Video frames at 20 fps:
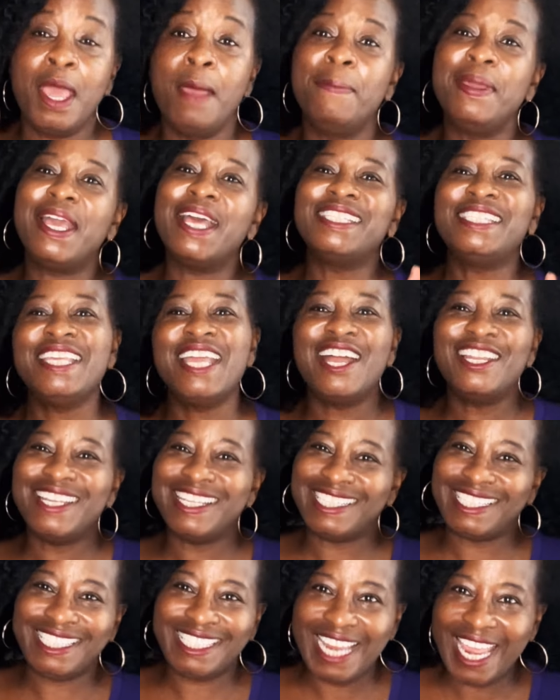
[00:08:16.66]
Because he
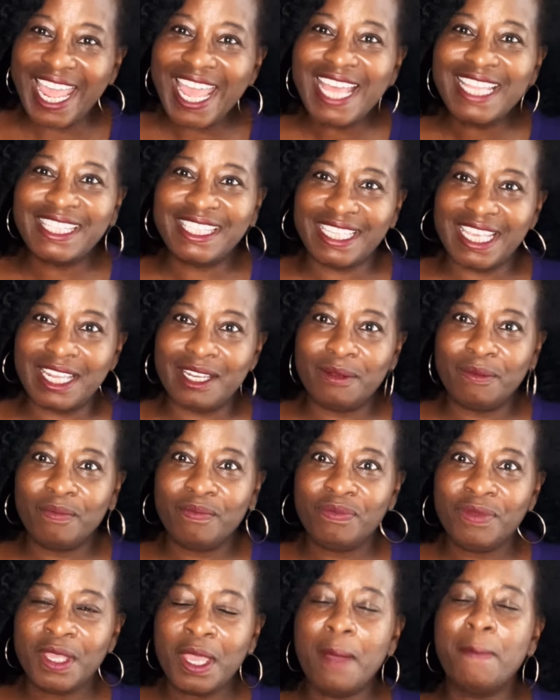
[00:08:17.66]
understands it,
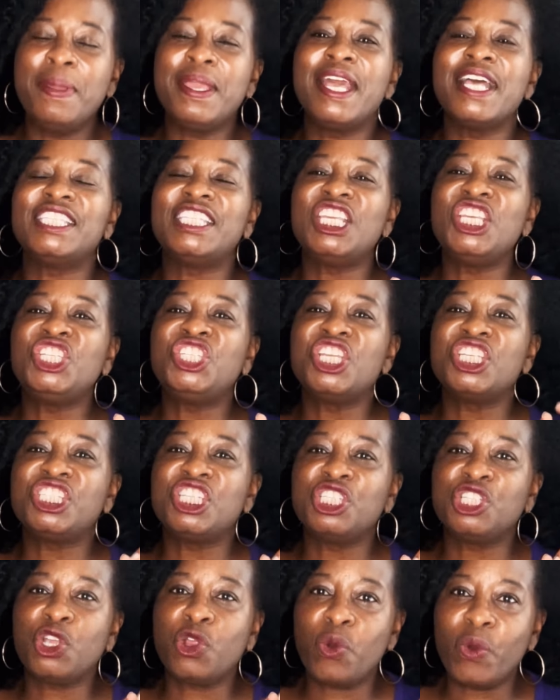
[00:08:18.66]
because he's just
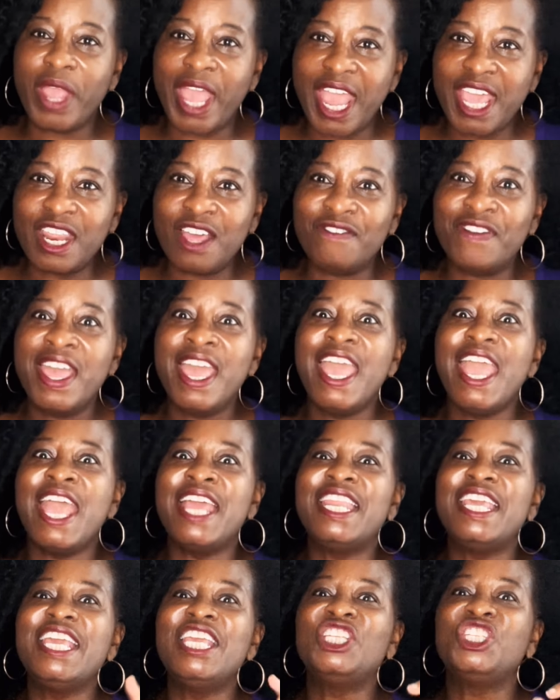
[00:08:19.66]
as creative
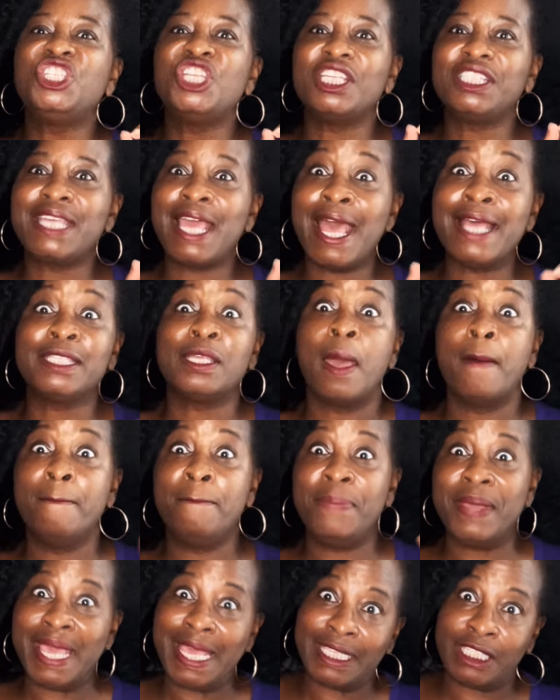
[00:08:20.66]
and he's just as
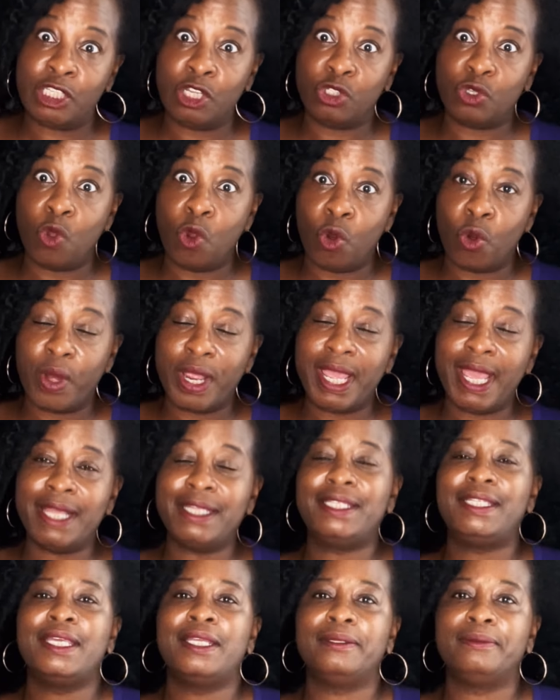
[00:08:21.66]
business
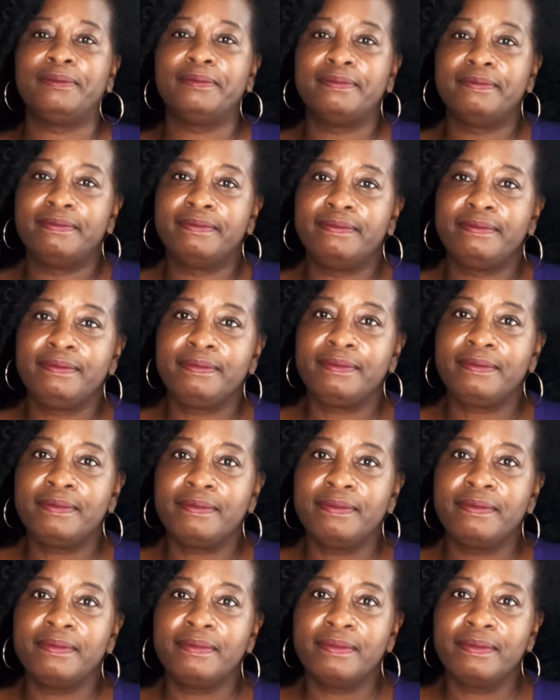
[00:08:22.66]
oriented.
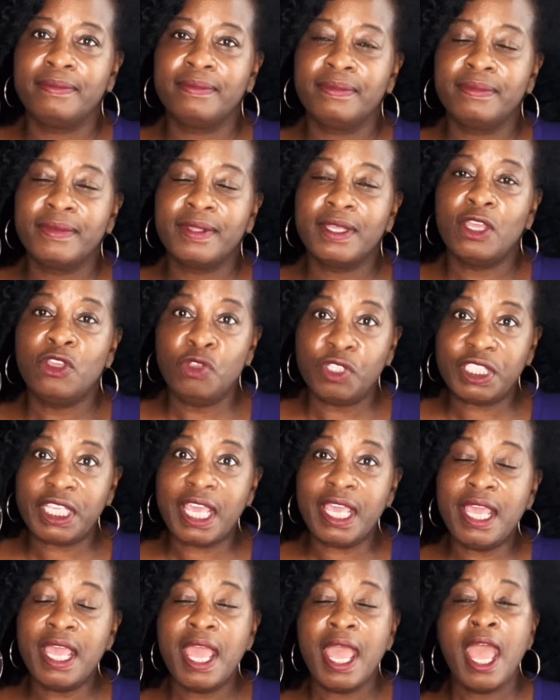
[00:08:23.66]
You
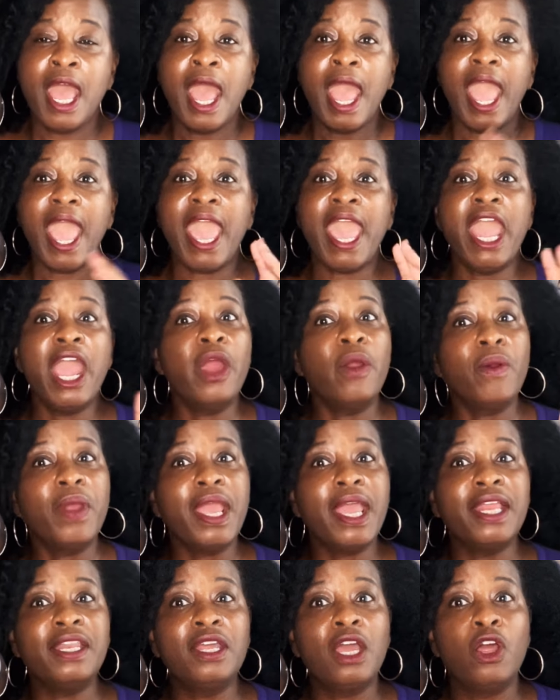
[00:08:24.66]
see,
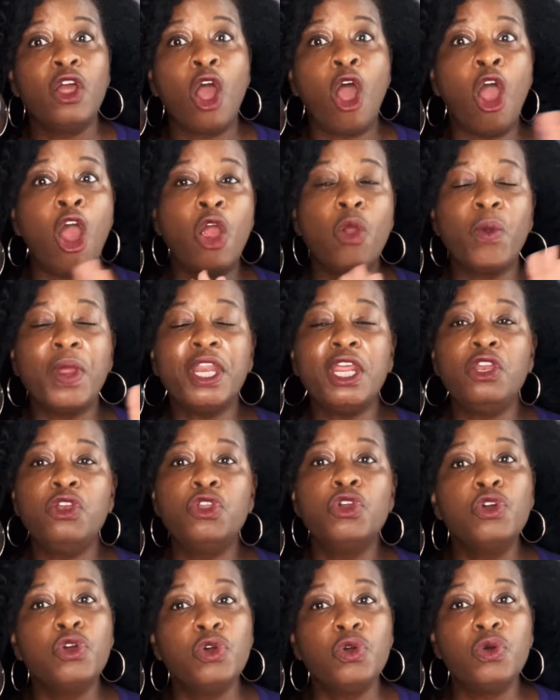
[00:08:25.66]
Aaron already
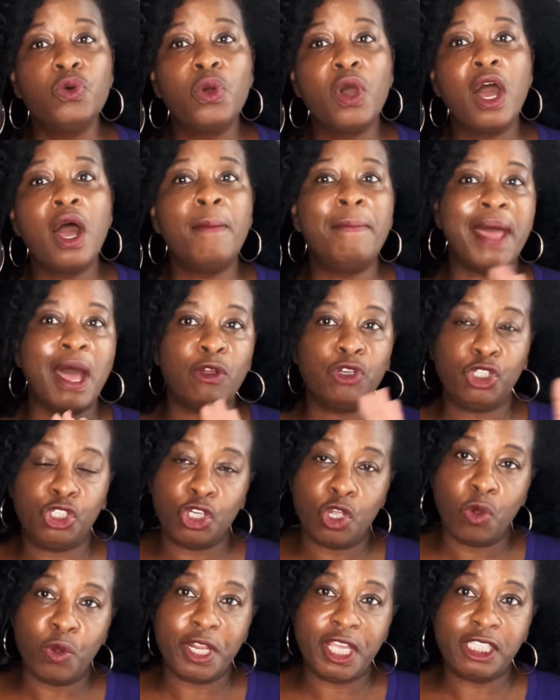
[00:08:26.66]
knew about
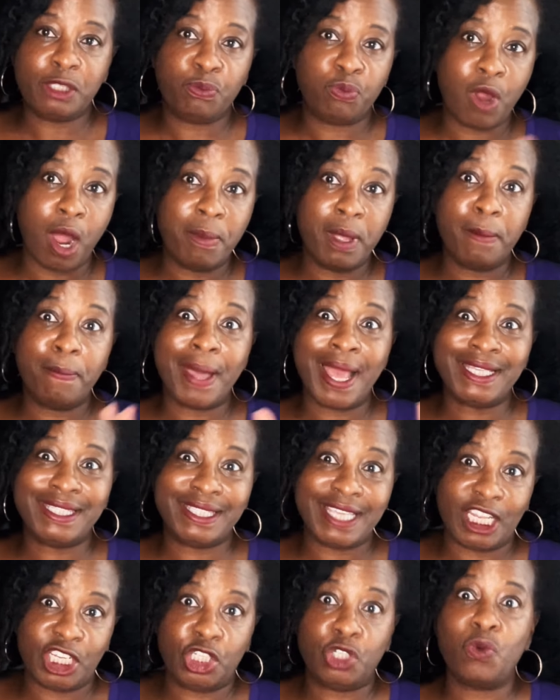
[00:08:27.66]
Jody's probably
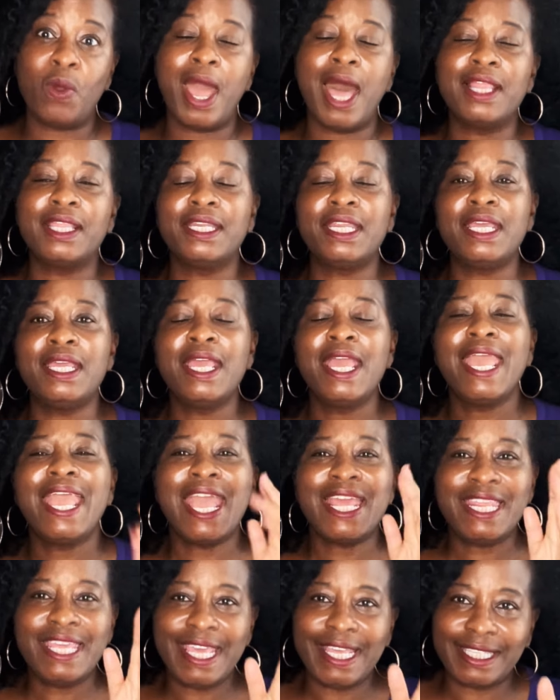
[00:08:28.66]
bisexuality
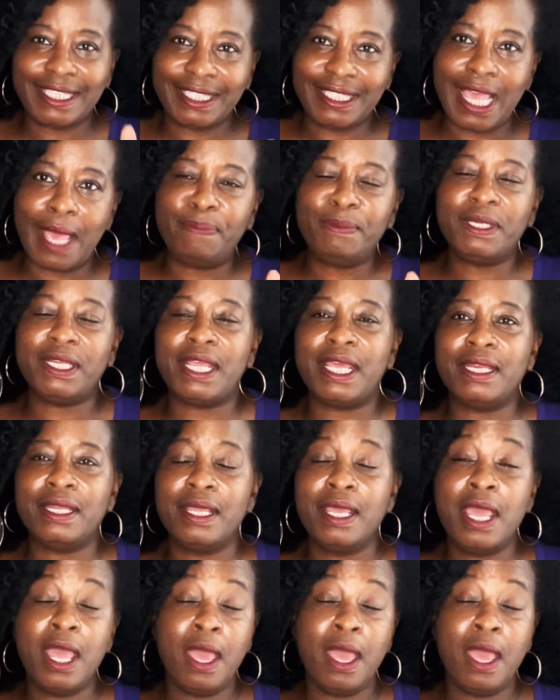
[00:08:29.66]
and he accepted it,